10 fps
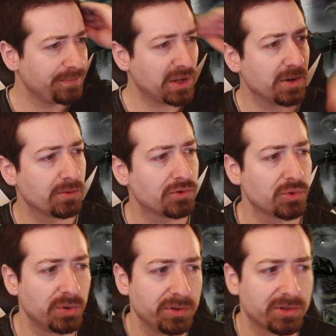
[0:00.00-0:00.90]

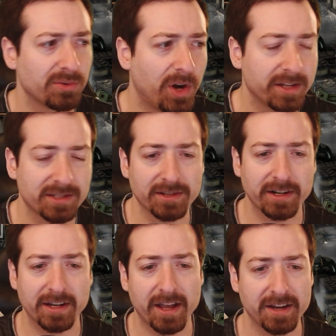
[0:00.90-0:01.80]
joules or watts they're
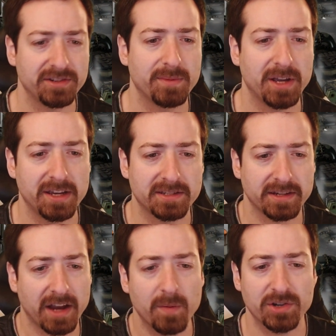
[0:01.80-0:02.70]
going to add to your base
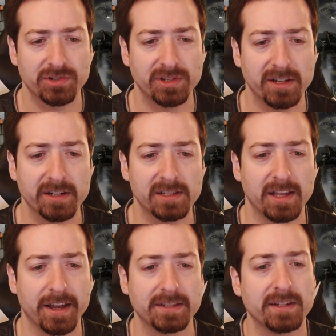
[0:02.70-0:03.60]
and how much you'll need to
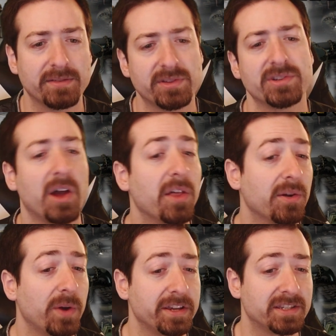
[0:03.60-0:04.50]
collect, and if there's
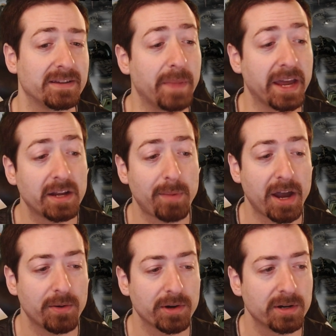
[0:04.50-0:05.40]
other ways to make
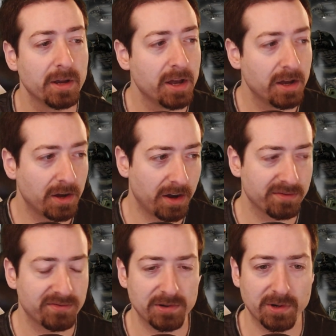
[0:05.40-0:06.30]
power on
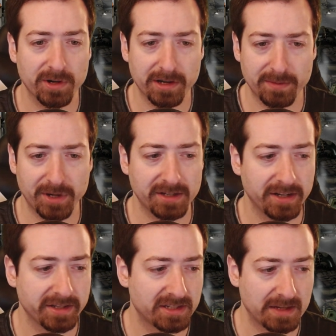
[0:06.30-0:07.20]
Fulgora, but it
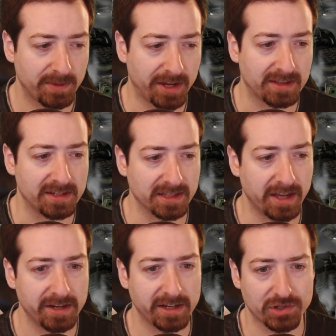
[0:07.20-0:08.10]
does seem like these
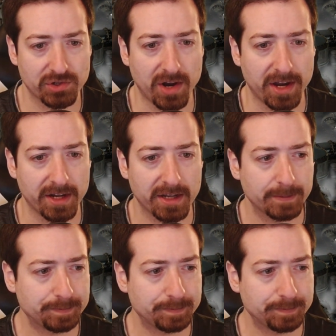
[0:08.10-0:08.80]
lightning strike